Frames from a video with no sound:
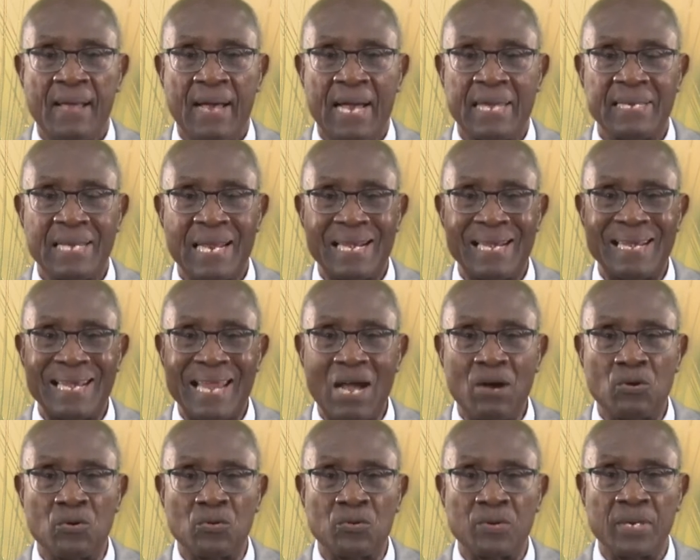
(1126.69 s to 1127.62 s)
and
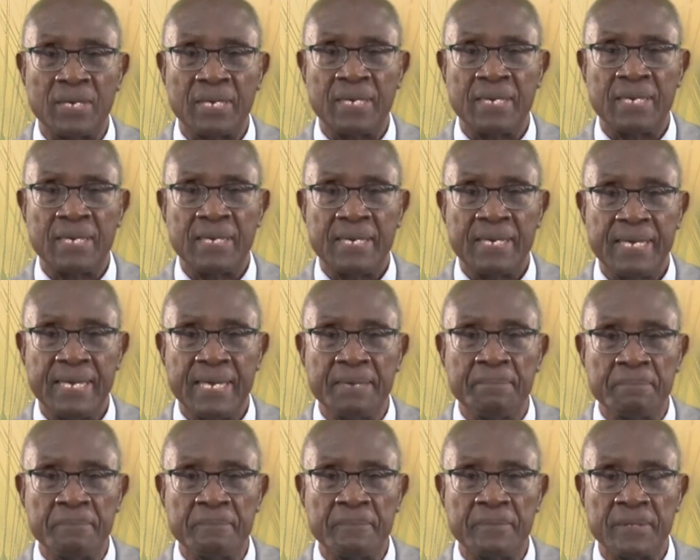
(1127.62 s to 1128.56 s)
allow
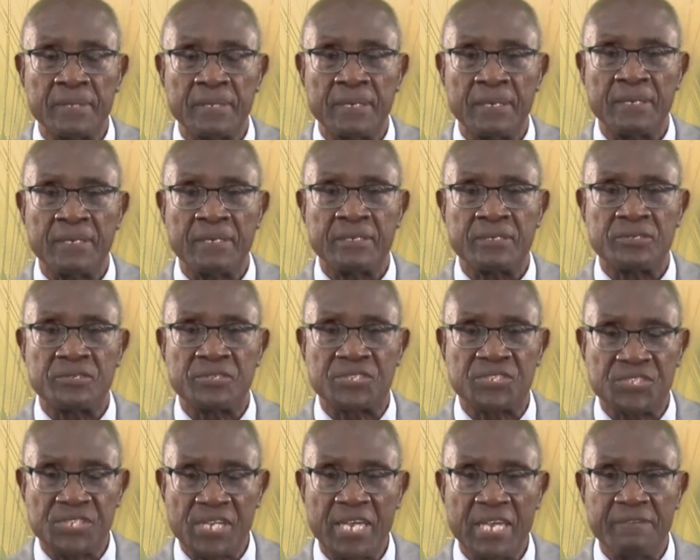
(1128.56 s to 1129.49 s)
him to
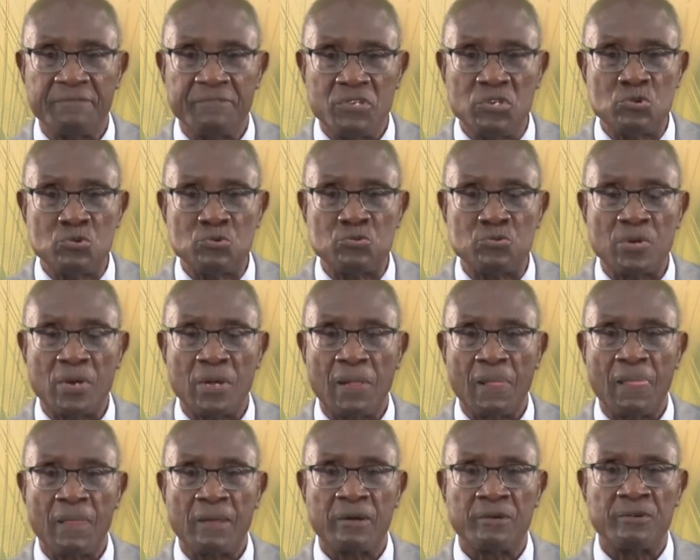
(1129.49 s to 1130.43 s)
save you,
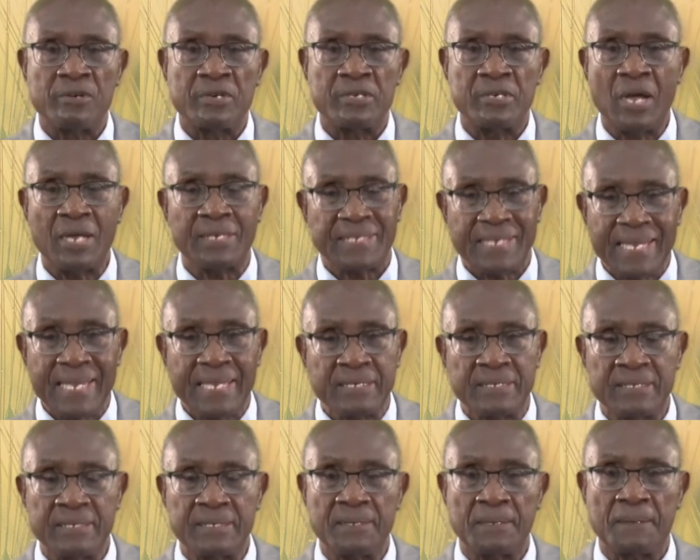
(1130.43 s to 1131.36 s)
not
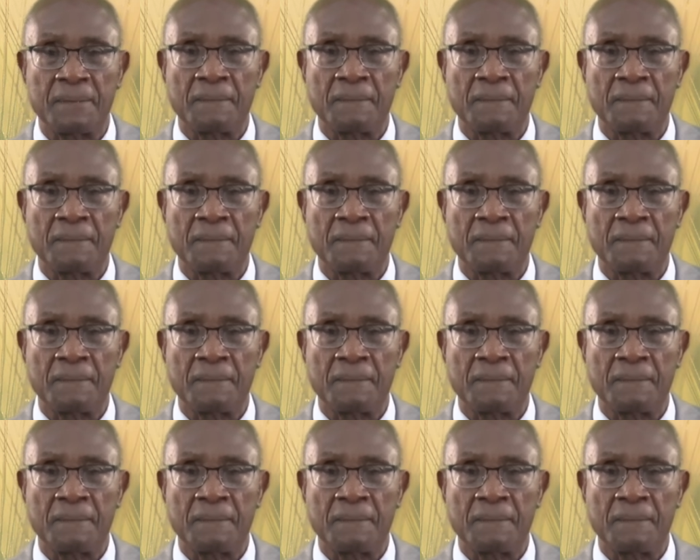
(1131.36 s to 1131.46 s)
in,